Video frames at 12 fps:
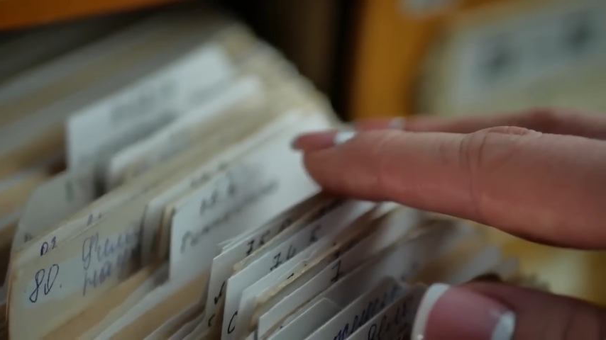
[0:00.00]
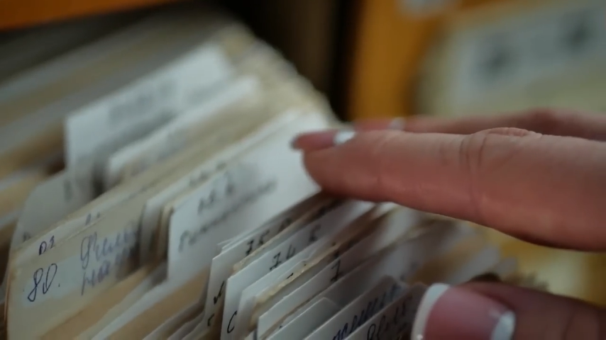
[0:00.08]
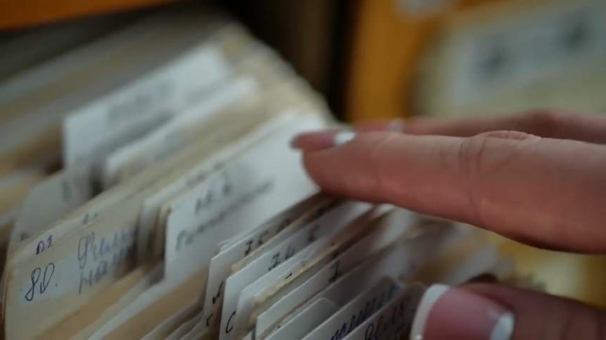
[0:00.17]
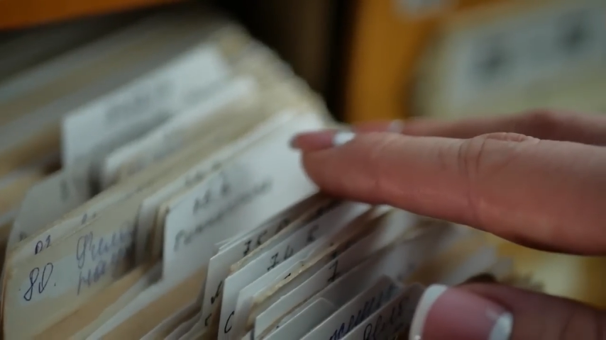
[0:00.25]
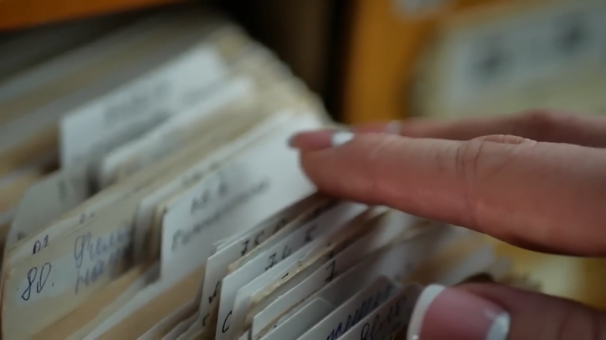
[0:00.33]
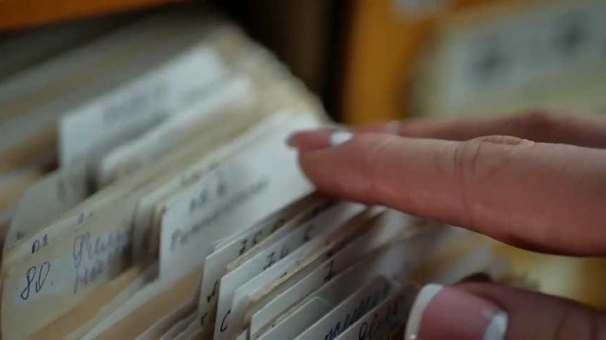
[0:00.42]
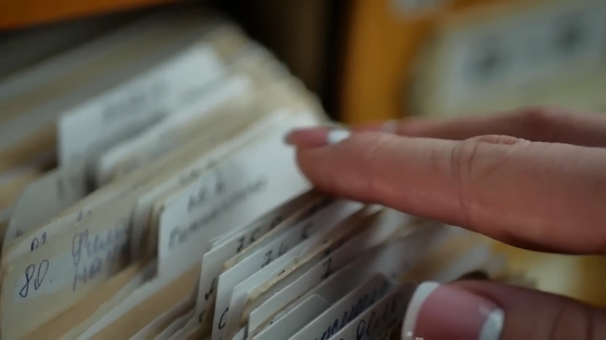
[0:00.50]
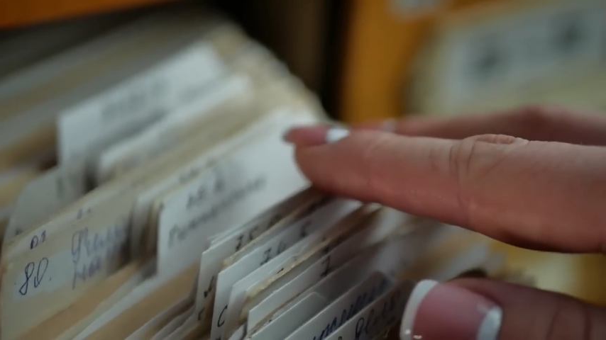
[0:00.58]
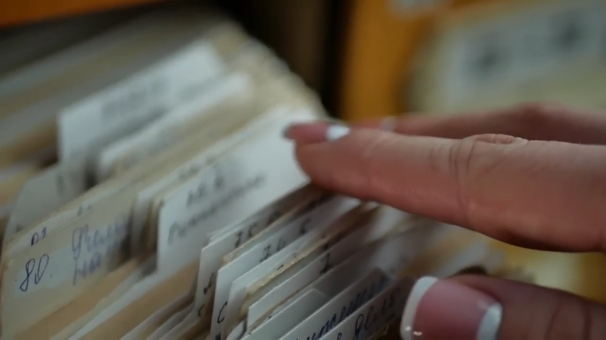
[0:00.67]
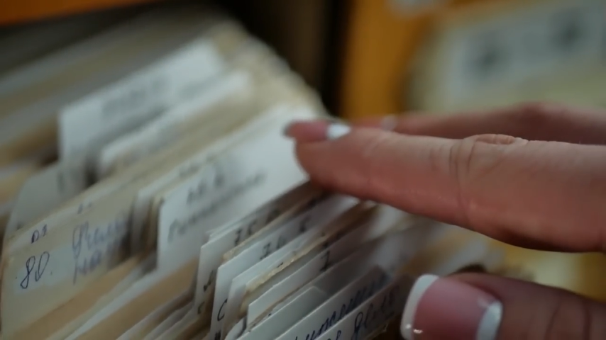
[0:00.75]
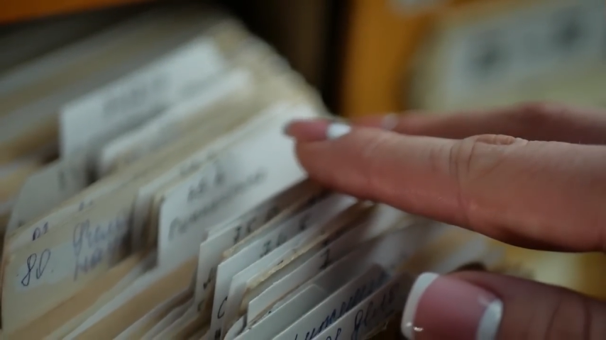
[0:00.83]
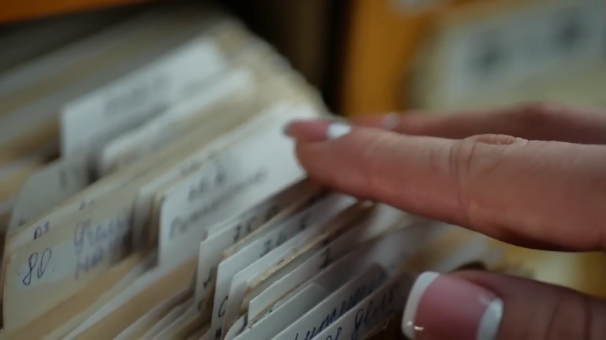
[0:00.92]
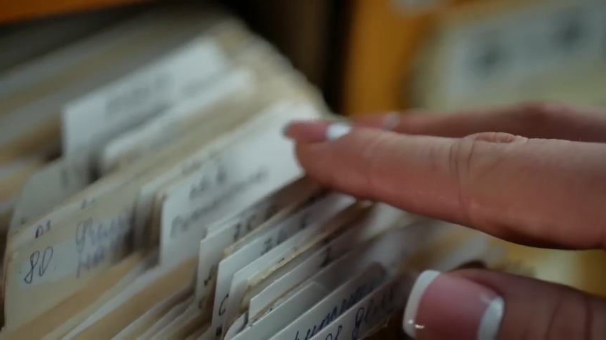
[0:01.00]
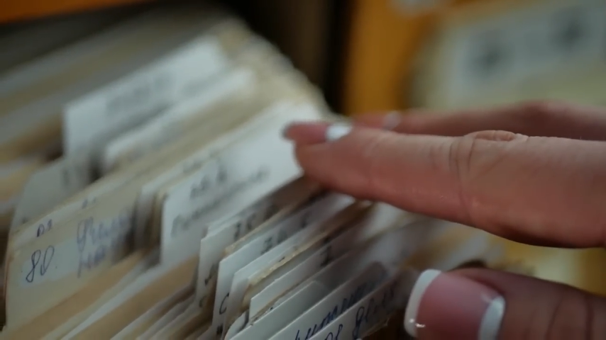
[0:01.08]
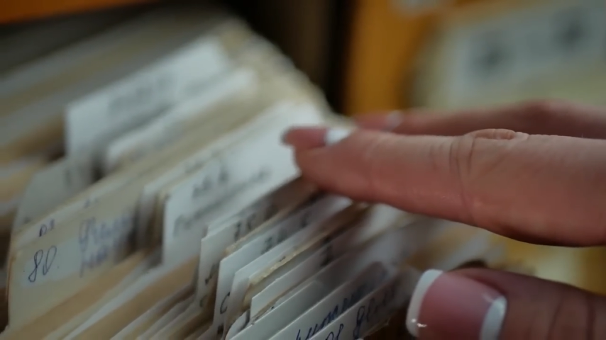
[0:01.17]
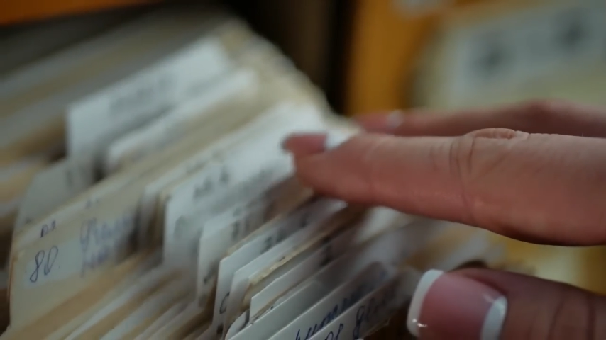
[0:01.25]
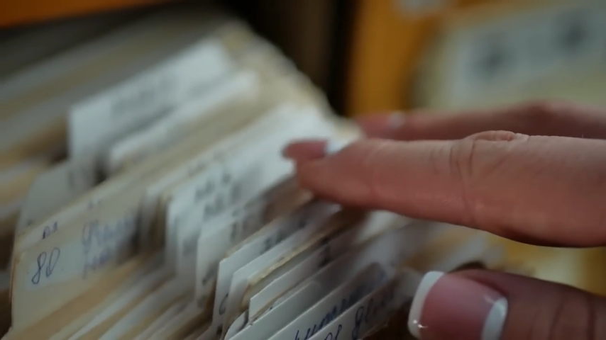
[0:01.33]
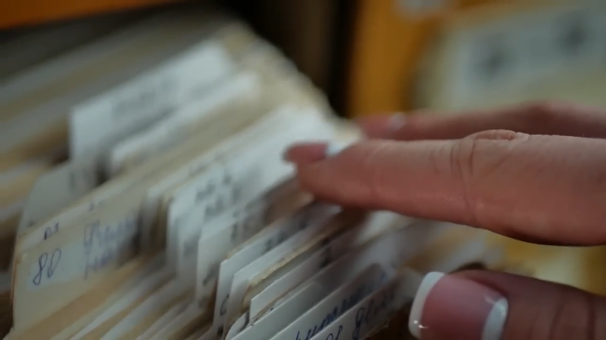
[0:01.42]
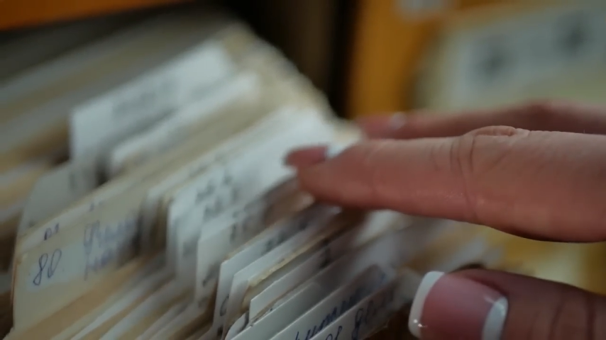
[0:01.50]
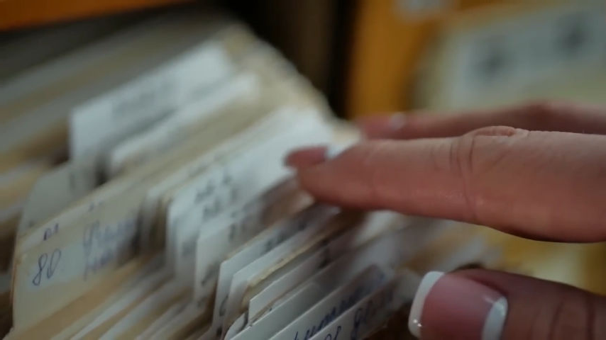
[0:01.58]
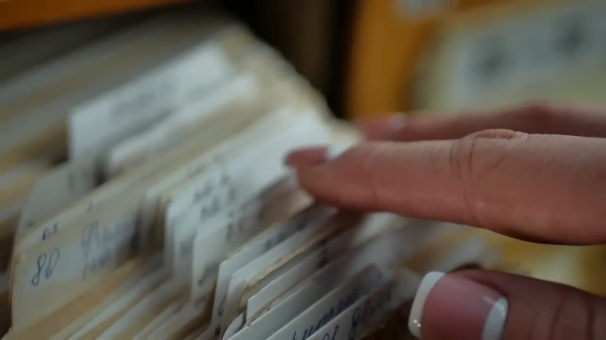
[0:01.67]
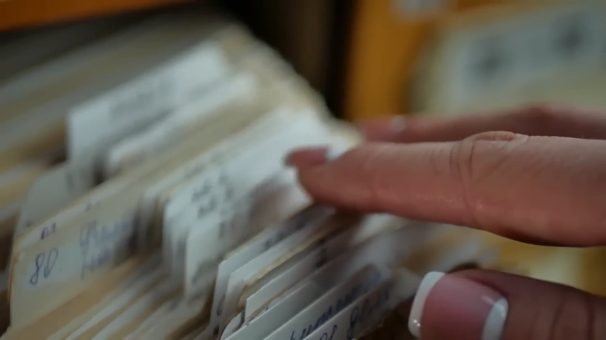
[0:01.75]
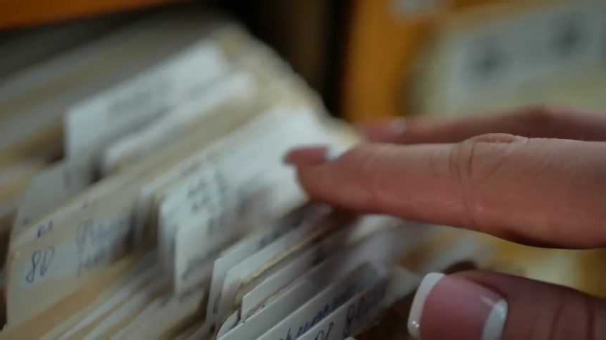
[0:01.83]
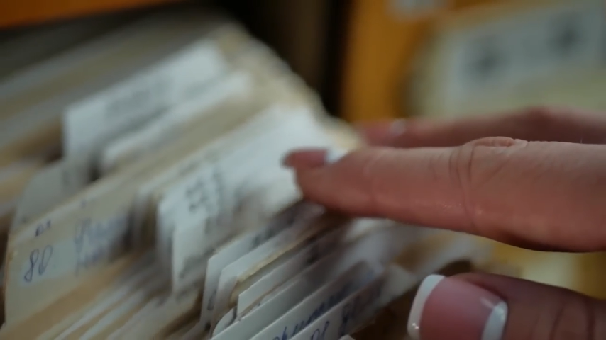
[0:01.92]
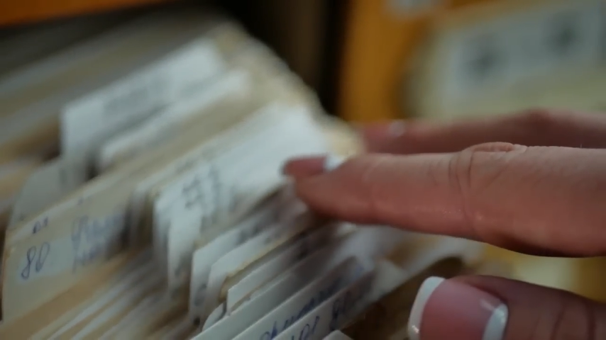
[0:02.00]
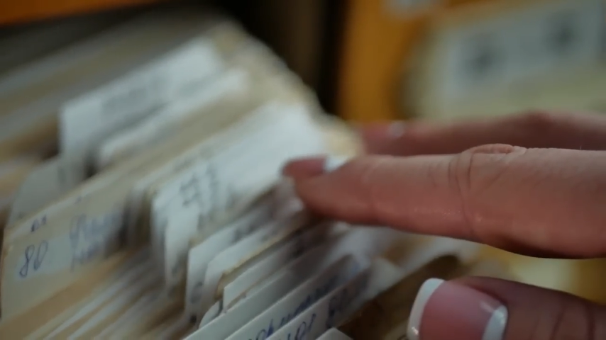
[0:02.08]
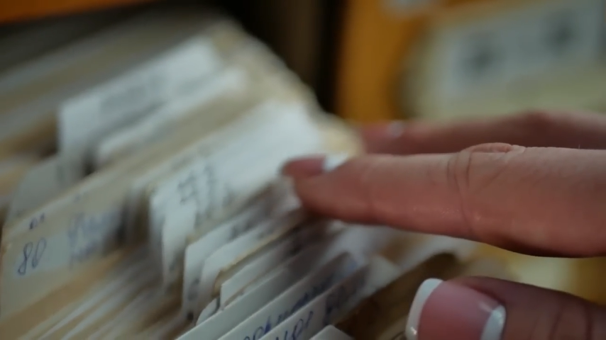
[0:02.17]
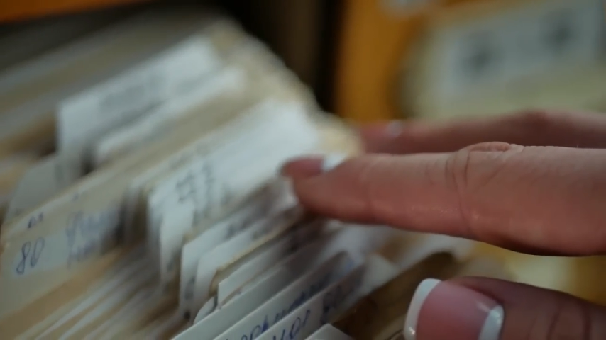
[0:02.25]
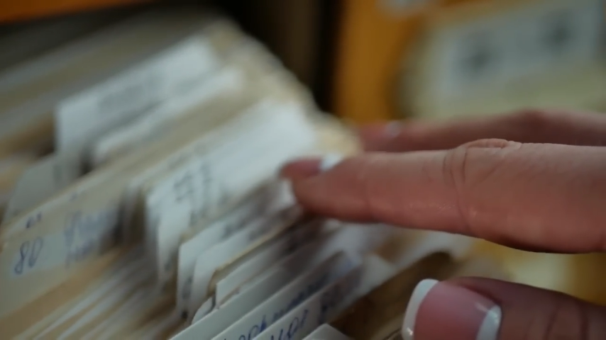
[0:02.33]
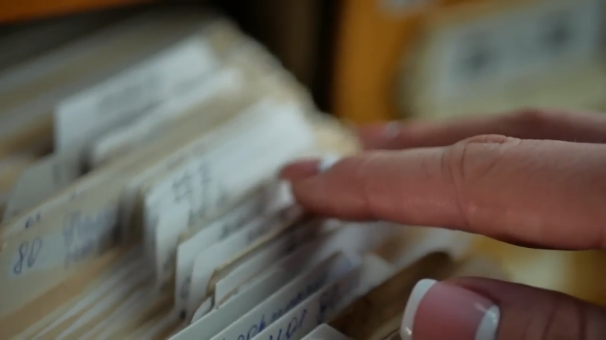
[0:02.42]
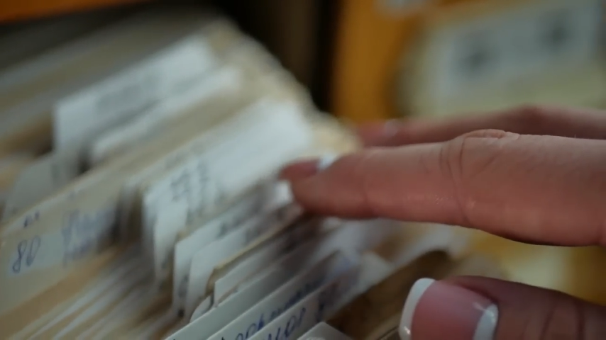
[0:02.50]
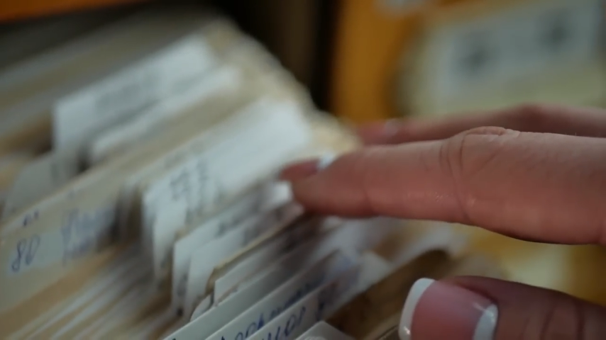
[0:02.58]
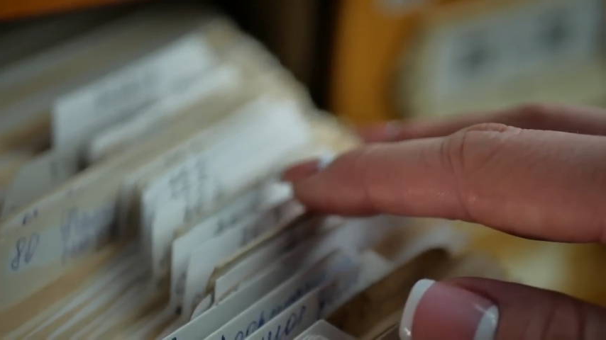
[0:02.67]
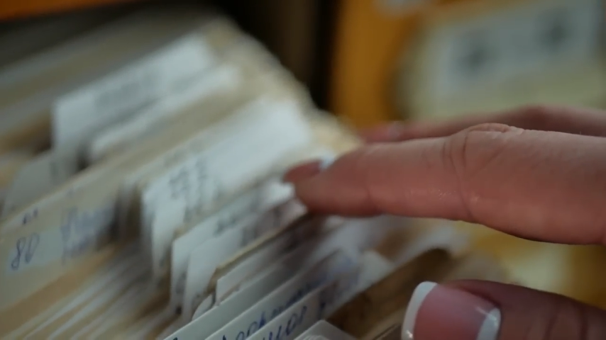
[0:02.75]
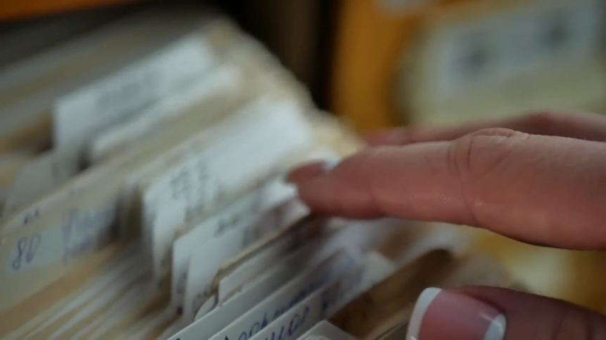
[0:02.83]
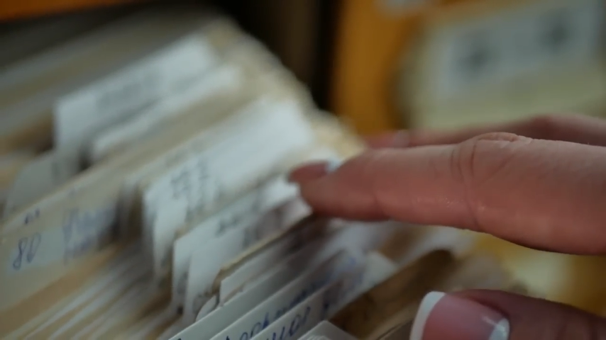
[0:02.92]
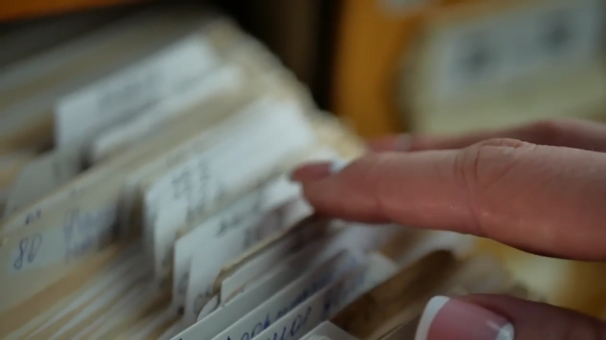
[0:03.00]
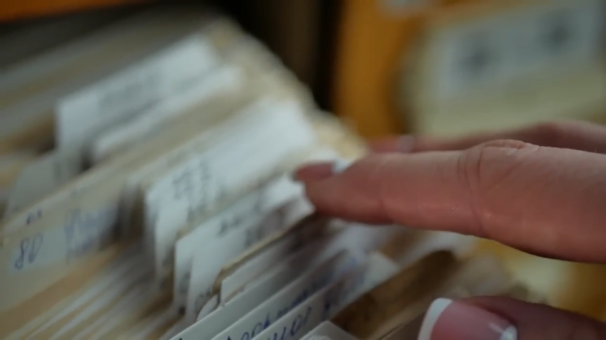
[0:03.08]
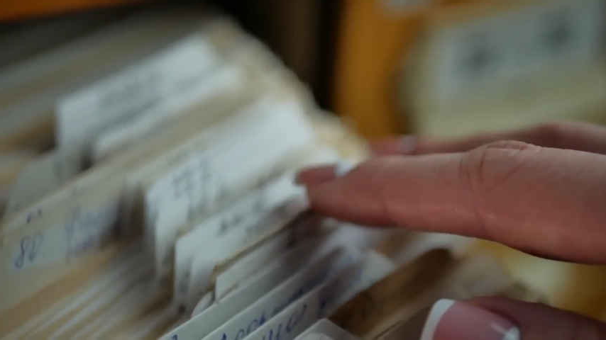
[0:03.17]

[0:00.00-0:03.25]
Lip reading: [unreadable: no face in view]